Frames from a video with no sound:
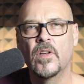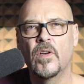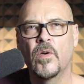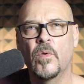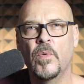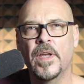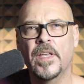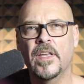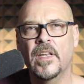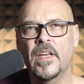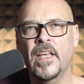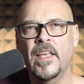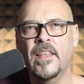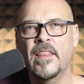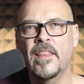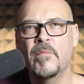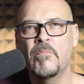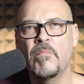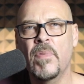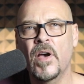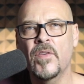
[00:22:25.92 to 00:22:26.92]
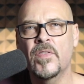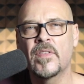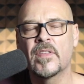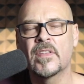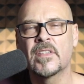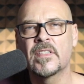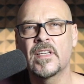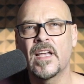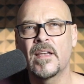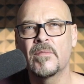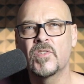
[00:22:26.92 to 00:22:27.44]
we can hit them both at the
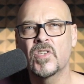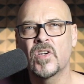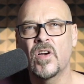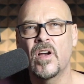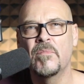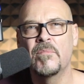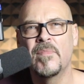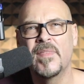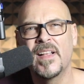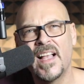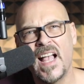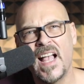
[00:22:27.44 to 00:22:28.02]
same time.